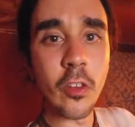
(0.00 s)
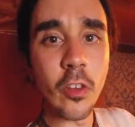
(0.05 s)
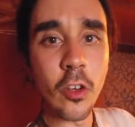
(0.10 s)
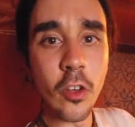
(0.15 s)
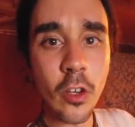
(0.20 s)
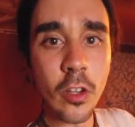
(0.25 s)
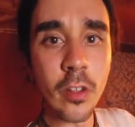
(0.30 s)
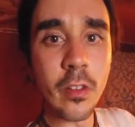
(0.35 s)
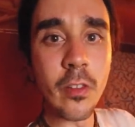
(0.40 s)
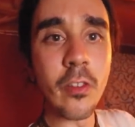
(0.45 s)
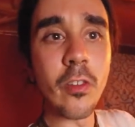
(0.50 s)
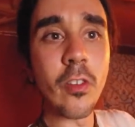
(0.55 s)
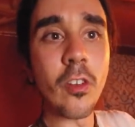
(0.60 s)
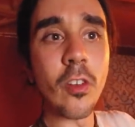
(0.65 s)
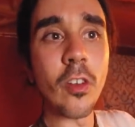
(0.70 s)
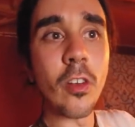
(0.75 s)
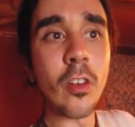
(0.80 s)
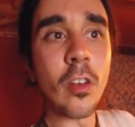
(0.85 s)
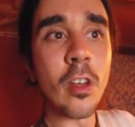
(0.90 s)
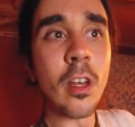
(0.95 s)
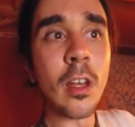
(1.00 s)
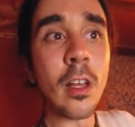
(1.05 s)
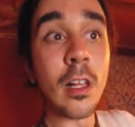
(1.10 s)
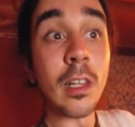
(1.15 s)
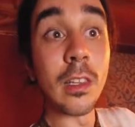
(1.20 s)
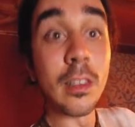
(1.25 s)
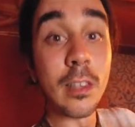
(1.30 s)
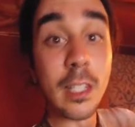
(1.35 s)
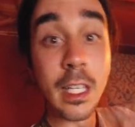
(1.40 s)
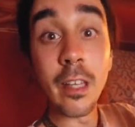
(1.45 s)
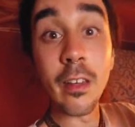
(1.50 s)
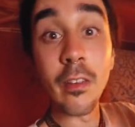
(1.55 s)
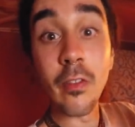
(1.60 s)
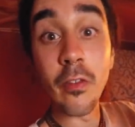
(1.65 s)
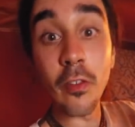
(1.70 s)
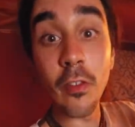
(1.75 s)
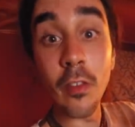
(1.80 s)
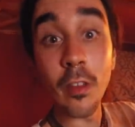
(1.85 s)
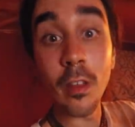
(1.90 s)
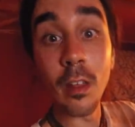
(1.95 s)
good to
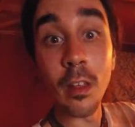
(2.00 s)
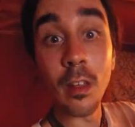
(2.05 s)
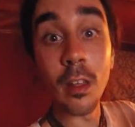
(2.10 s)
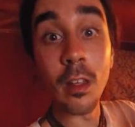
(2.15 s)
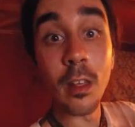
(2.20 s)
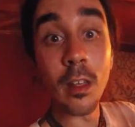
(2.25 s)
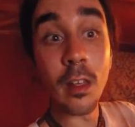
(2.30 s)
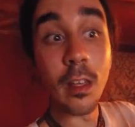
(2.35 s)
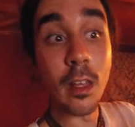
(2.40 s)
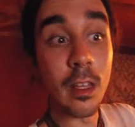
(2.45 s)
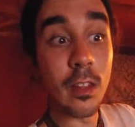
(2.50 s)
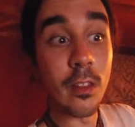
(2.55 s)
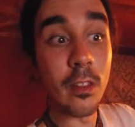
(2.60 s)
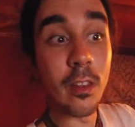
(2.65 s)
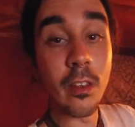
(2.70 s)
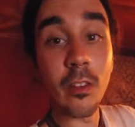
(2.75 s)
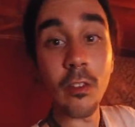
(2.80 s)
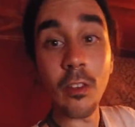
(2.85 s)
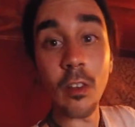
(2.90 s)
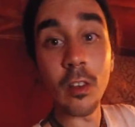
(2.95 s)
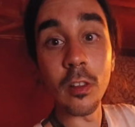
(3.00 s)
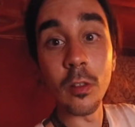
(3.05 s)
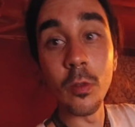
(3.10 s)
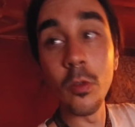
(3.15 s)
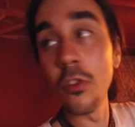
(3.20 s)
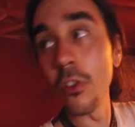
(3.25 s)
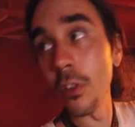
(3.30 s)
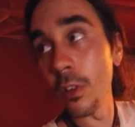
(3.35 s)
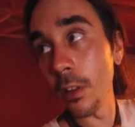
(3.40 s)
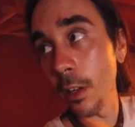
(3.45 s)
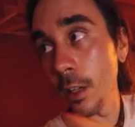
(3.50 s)
live in this illusion.